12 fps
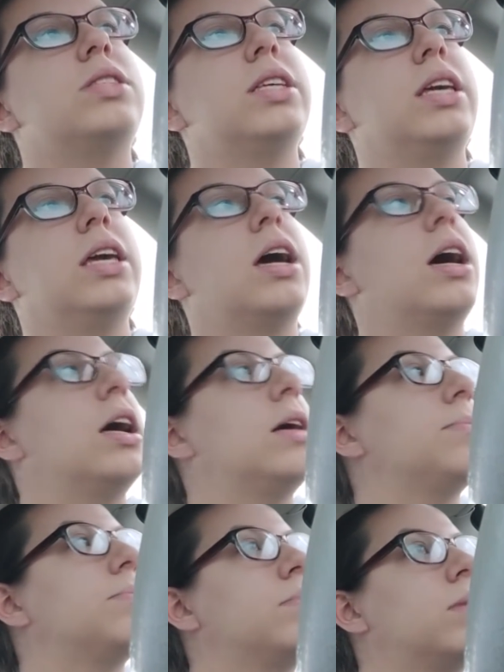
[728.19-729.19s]
see
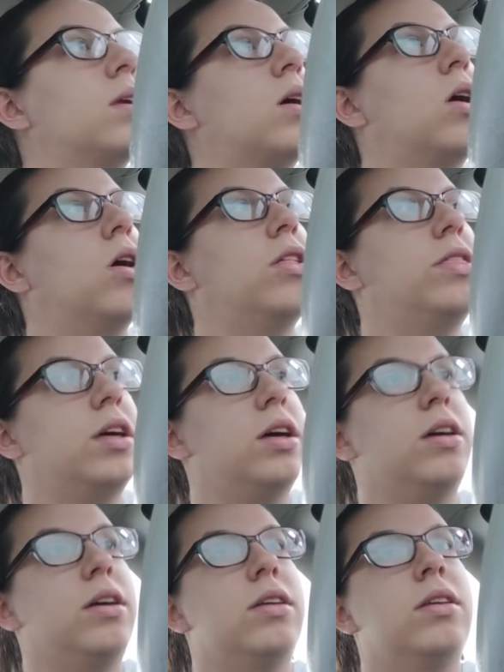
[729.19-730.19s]
all
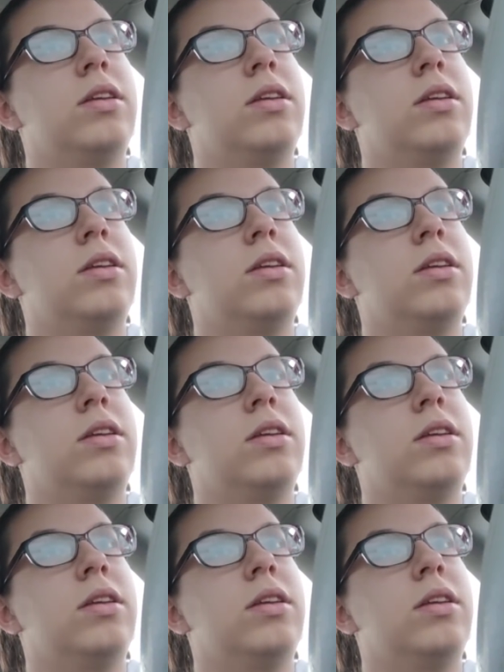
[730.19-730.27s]
the